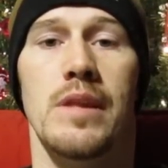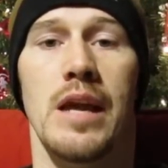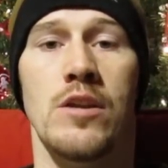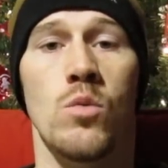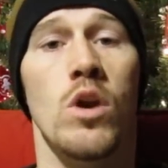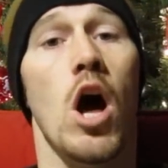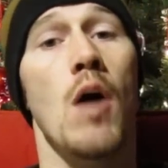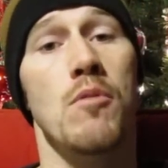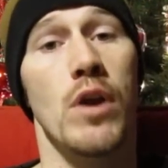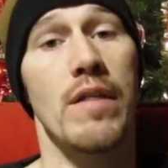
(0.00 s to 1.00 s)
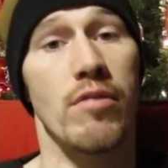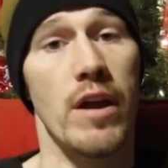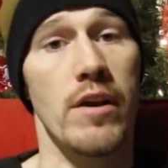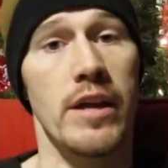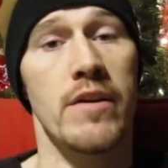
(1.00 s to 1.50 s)
you want to upgrade
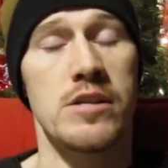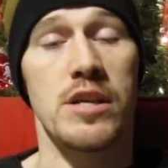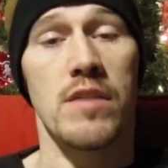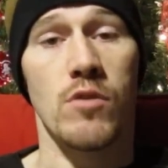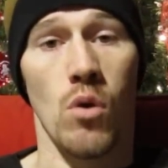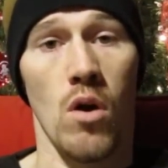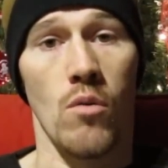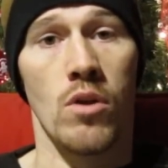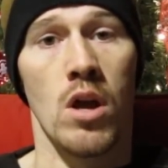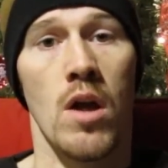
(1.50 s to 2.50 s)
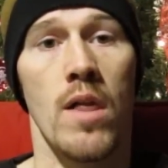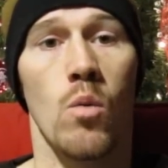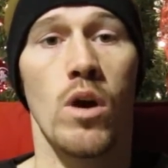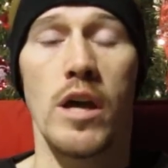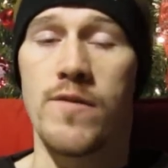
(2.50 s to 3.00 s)
their gear instead of your own.
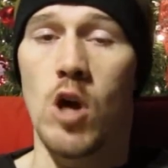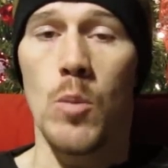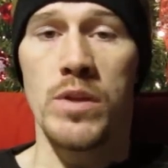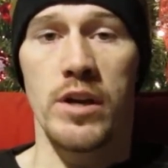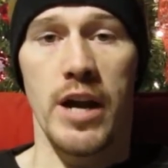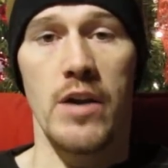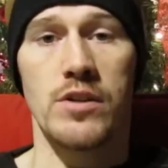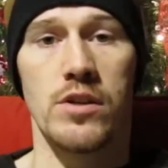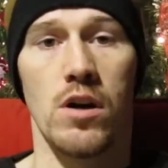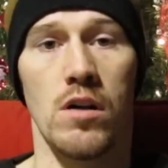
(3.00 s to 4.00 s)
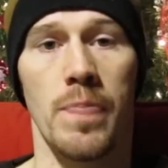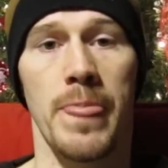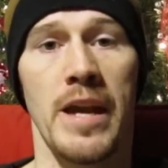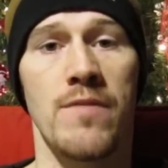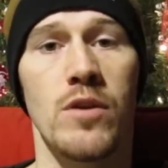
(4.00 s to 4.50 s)
Well, if you open their character doll,
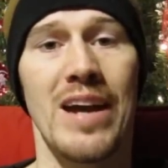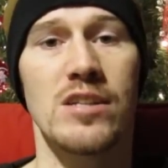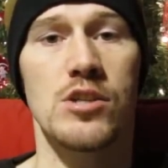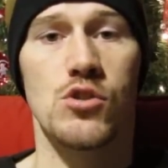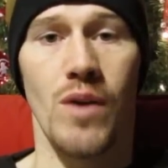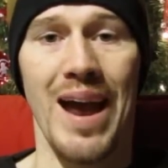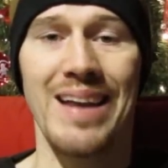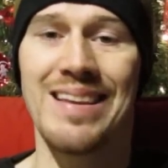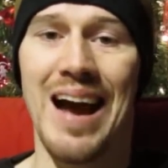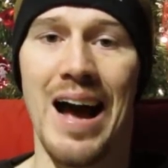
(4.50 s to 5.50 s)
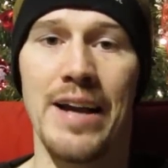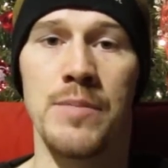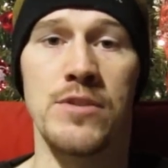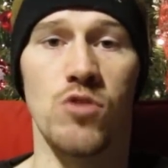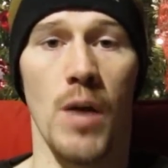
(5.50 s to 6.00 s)
and if you actually drag the
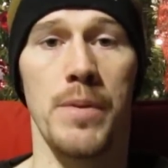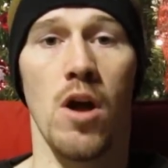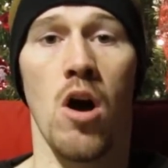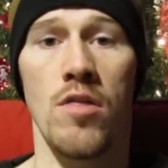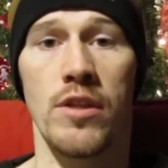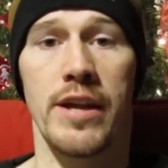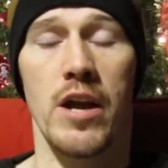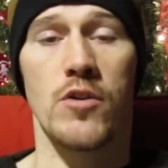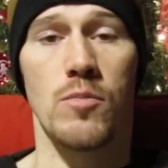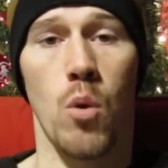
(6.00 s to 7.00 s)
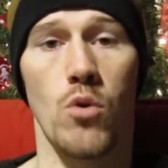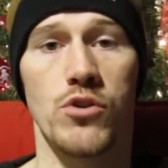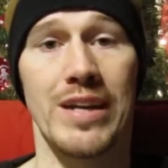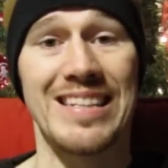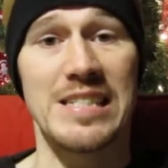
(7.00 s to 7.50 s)
item and drop it on the character
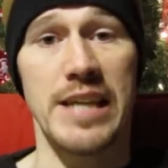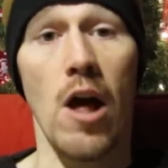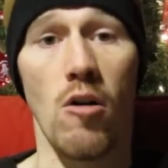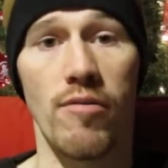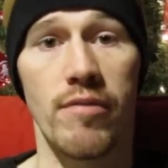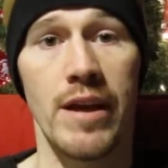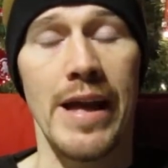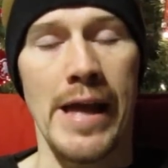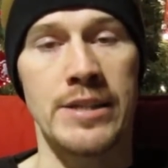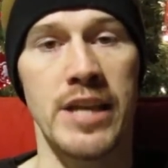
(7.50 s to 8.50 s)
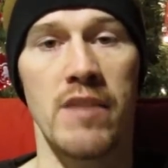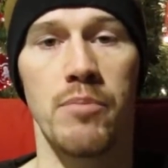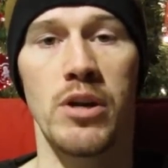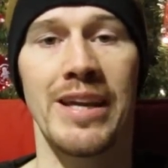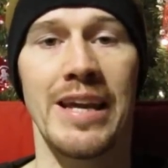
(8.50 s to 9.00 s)
portrait itself, instead of
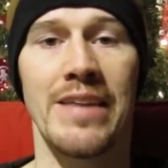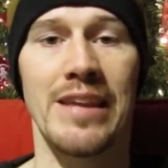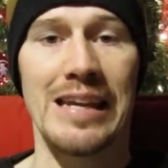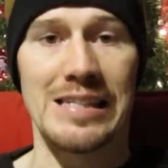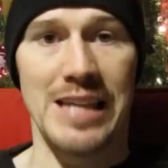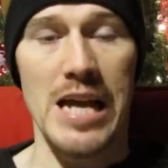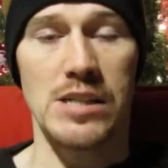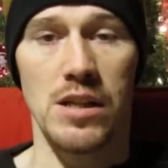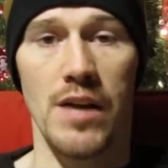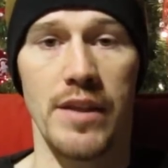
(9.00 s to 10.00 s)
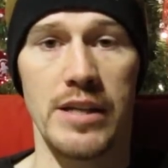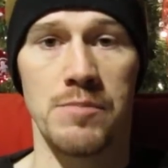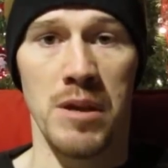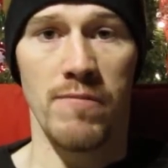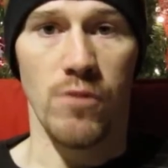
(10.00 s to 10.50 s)
putting it in the exact slot that it's
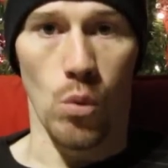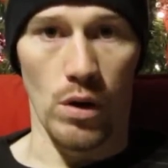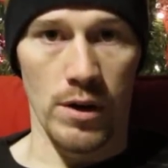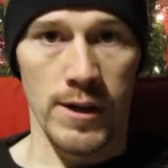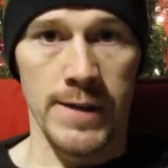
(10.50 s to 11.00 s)
meant for,